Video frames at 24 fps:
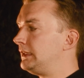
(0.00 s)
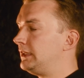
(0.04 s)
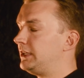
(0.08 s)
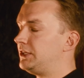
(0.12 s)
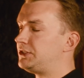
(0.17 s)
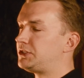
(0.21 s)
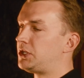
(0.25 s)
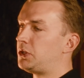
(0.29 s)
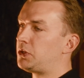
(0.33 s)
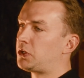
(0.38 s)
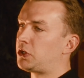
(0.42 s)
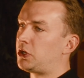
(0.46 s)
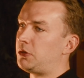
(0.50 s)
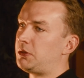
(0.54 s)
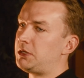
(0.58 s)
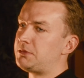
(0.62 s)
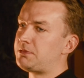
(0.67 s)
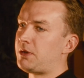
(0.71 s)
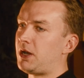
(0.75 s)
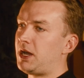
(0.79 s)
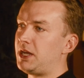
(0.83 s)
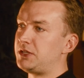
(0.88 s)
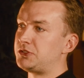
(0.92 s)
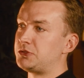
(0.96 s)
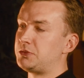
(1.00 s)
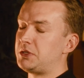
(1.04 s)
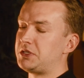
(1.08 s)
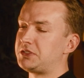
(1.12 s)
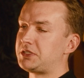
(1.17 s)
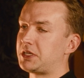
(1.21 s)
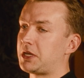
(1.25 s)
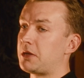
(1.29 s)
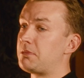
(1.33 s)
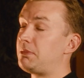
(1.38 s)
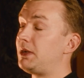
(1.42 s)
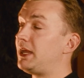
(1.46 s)
The tokenomics part is almost
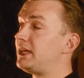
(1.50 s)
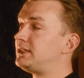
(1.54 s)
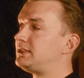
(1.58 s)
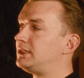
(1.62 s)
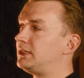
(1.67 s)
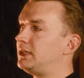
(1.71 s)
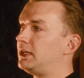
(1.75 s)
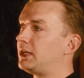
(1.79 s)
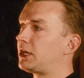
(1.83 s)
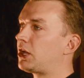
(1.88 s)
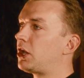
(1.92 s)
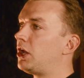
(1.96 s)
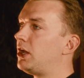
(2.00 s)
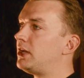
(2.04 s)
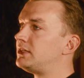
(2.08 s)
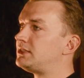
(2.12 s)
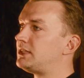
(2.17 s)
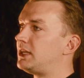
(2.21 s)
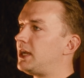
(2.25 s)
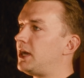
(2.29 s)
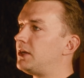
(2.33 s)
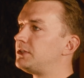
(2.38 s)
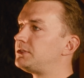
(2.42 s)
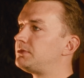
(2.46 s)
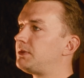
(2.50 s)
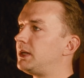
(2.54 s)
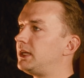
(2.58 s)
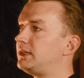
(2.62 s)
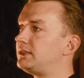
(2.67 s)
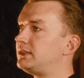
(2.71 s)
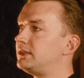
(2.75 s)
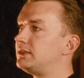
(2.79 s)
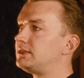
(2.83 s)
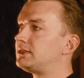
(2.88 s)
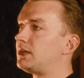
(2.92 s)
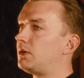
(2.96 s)
like a blessing and a curse in our
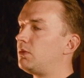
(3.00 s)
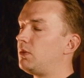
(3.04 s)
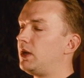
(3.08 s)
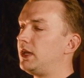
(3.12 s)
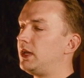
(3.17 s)
space in some